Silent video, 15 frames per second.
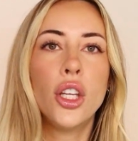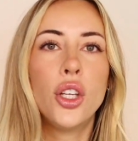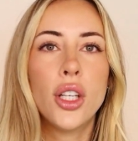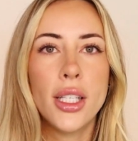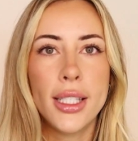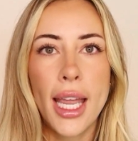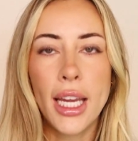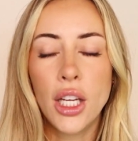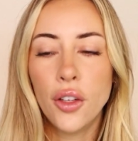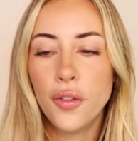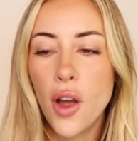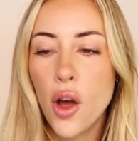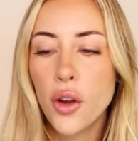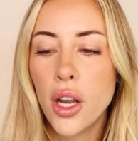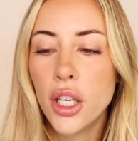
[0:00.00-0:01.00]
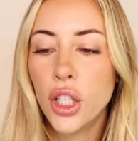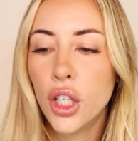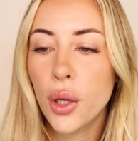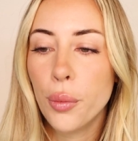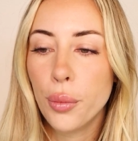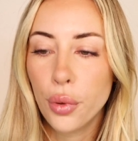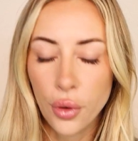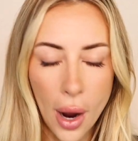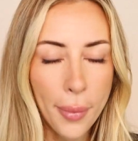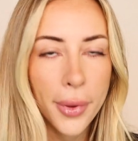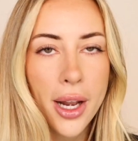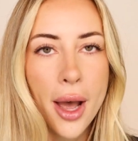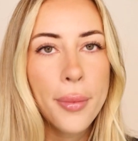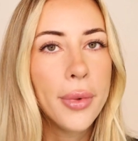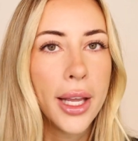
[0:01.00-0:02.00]
You can take your phone and you can prop
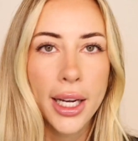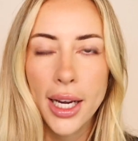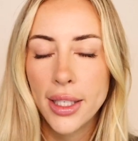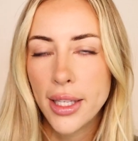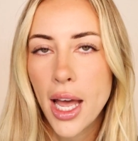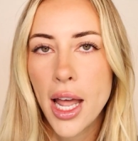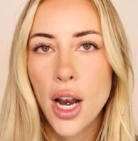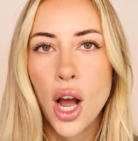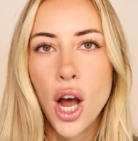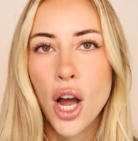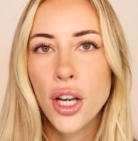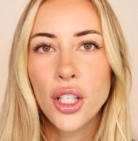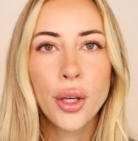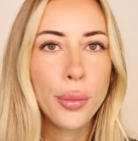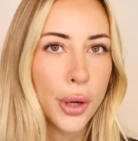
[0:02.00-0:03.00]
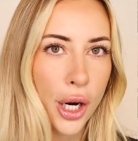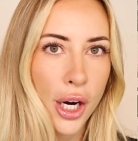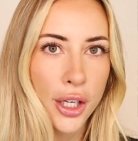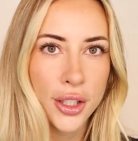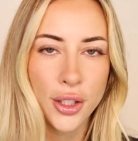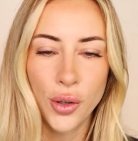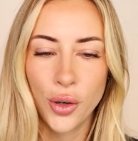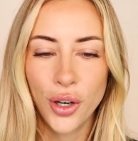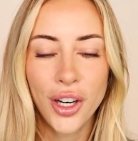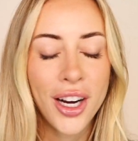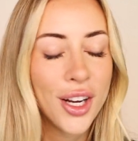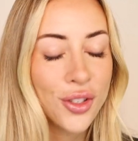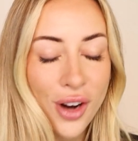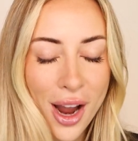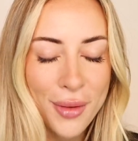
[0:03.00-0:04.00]
it up, like I said, on your purse
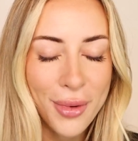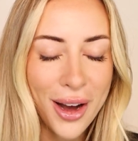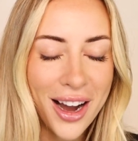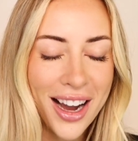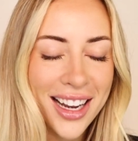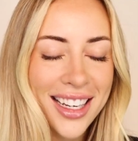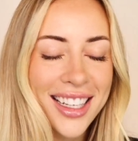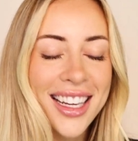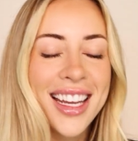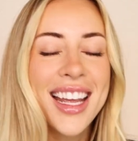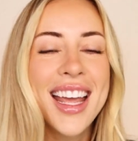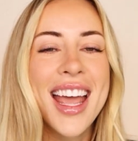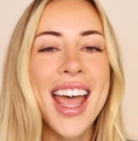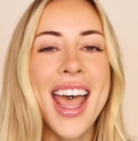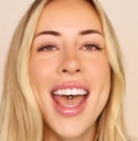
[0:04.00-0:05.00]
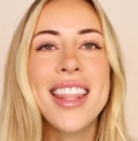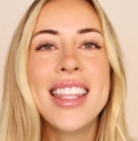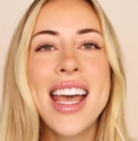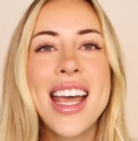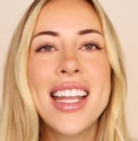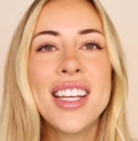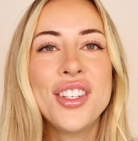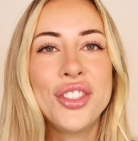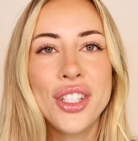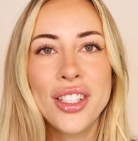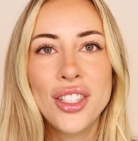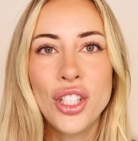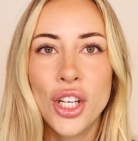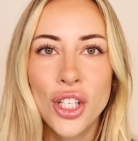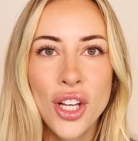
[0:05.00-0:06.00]
or a tripod. And then
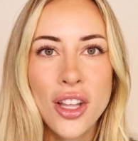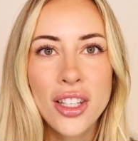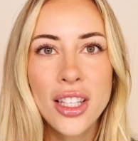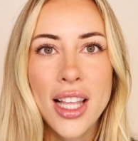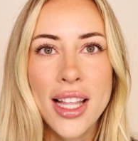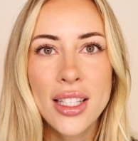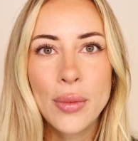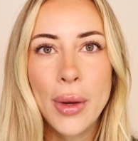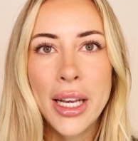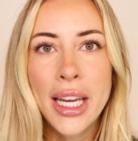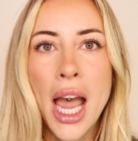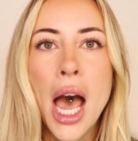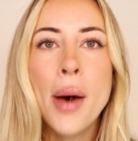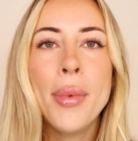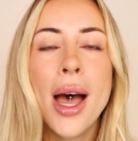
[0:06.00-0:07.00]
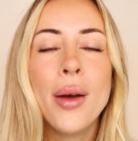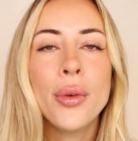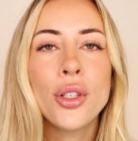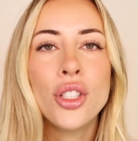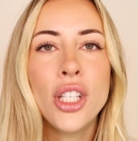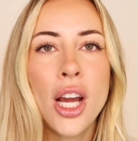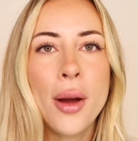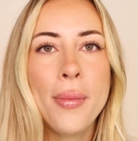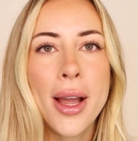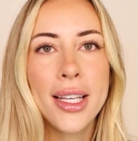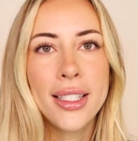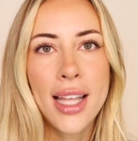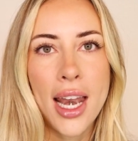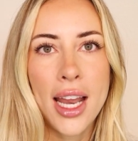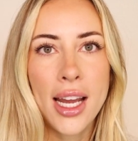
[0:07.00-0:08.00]
just turn on the Lens Buddy app. I will share my
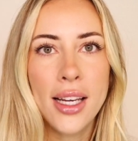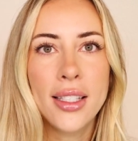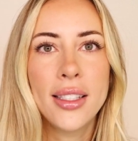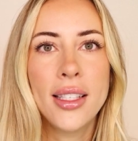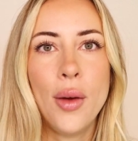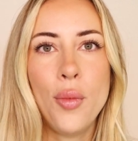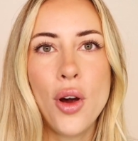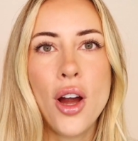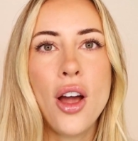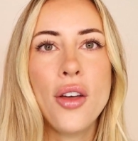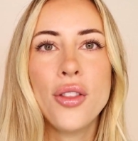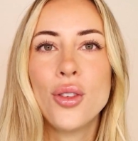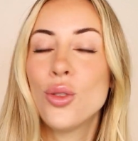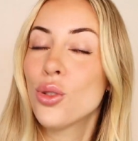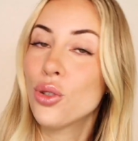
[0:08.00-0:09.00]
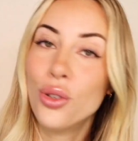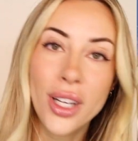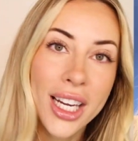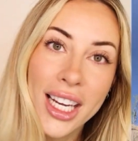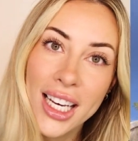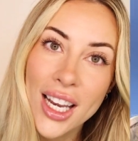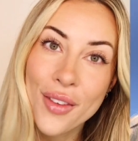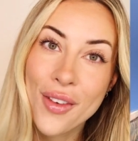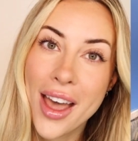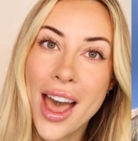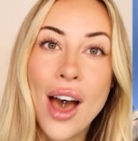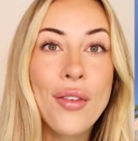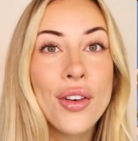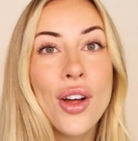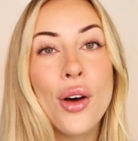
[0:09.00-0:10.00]
settings somewhere on the screen if I
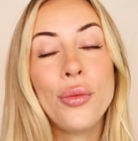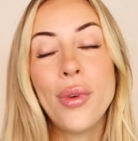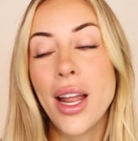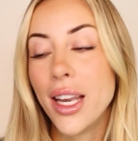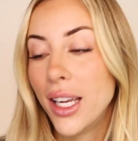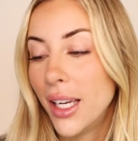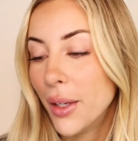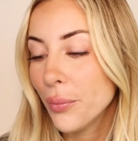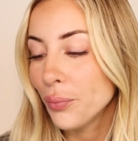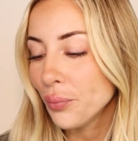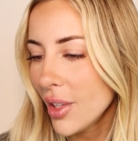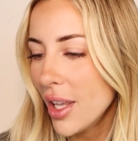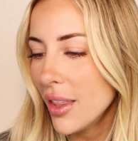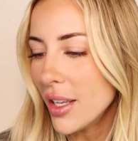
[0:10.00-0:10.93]
haven't already.